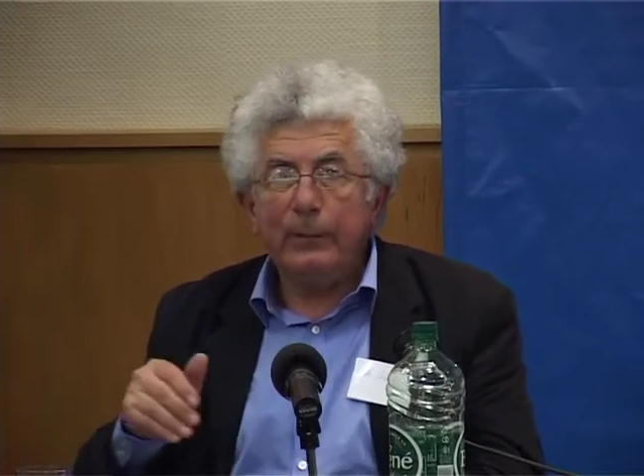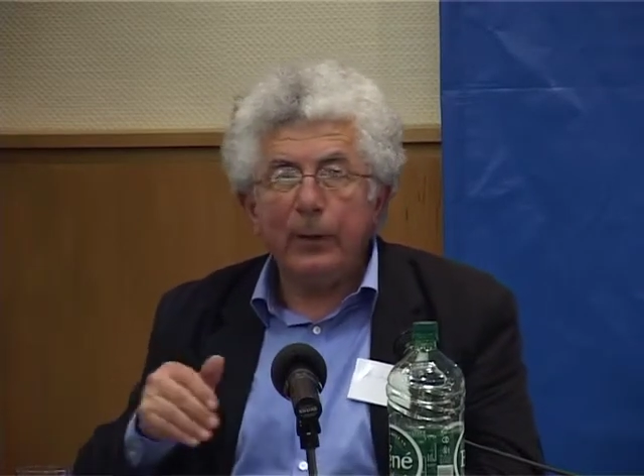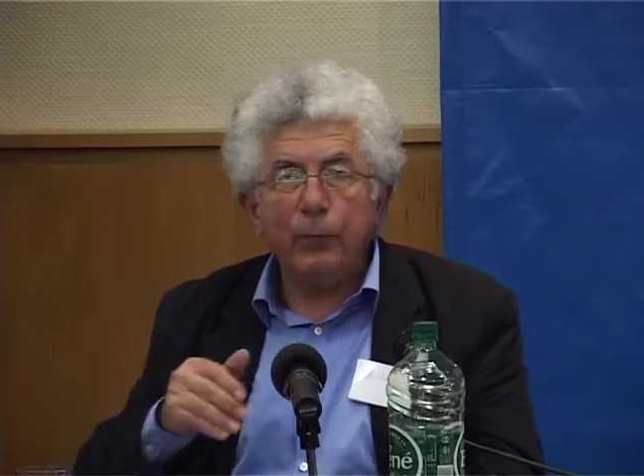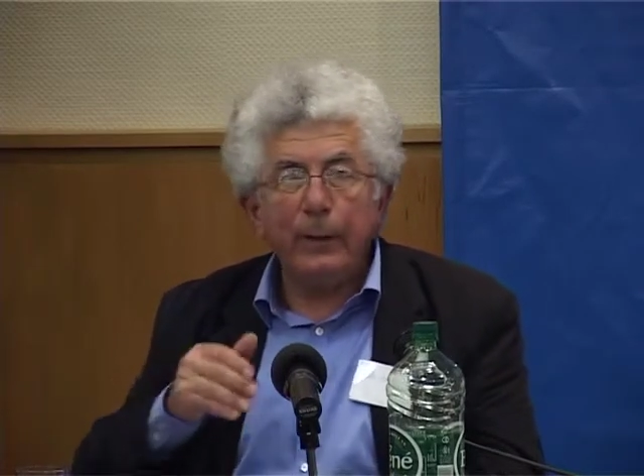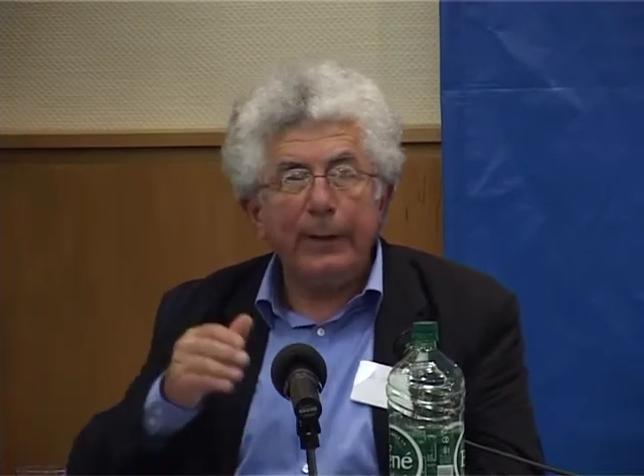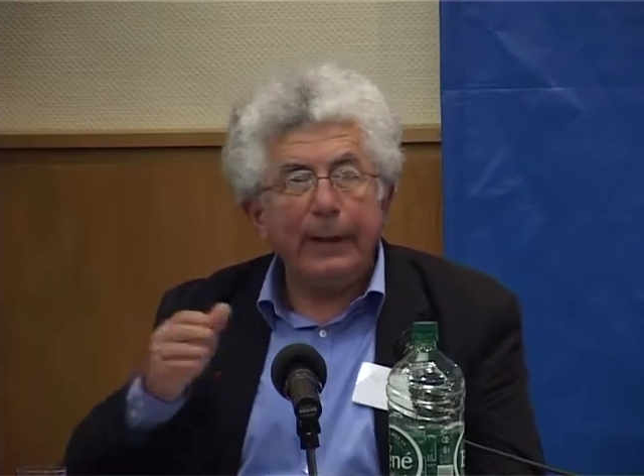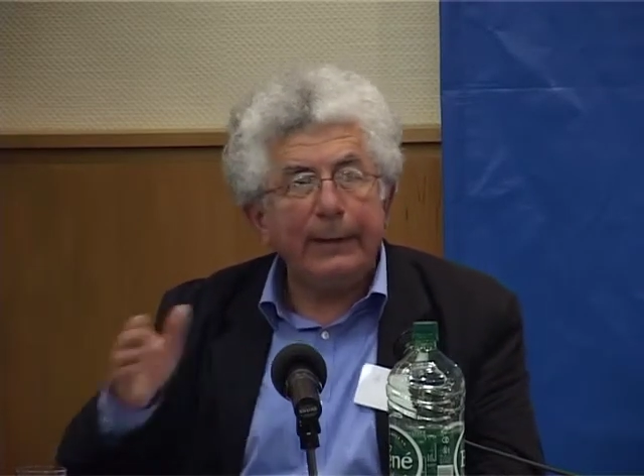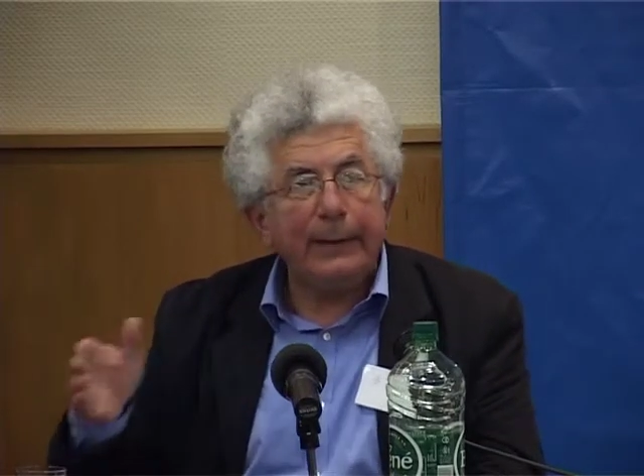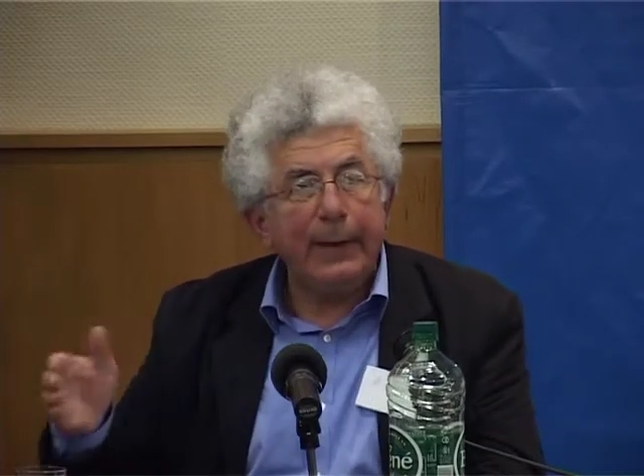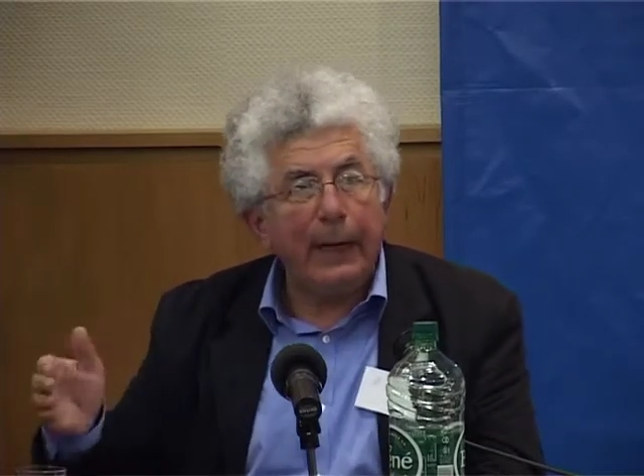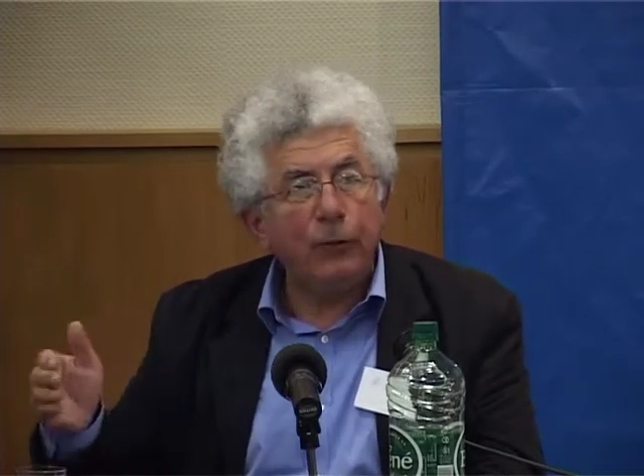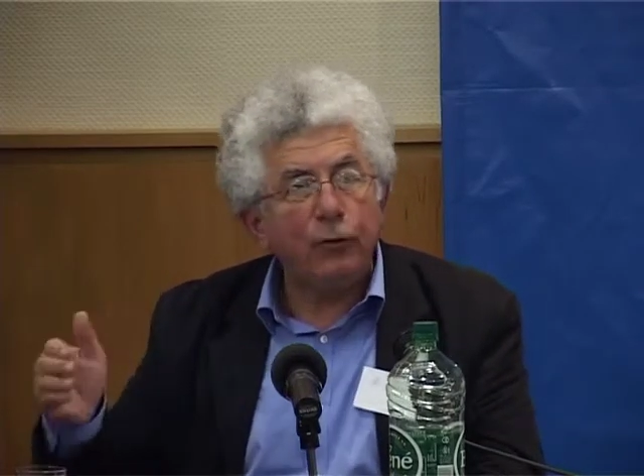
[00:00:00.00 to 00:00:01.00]
but with the
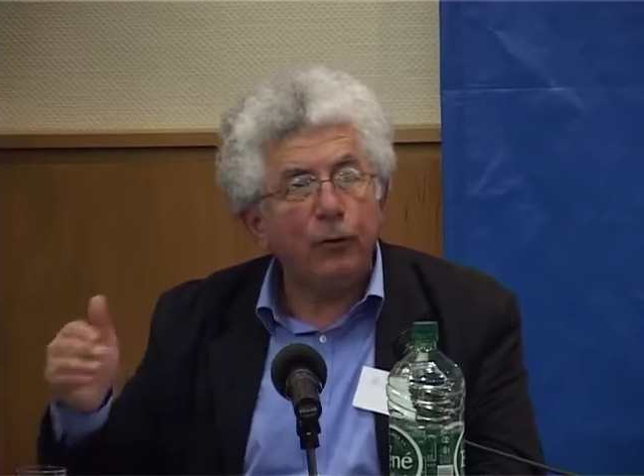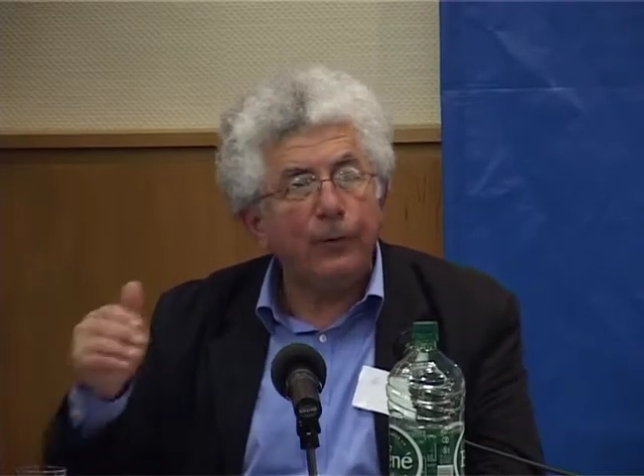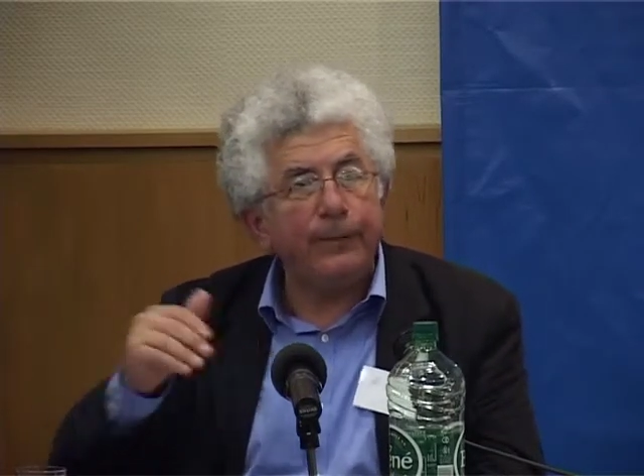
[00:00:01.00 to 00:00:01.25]
intellectual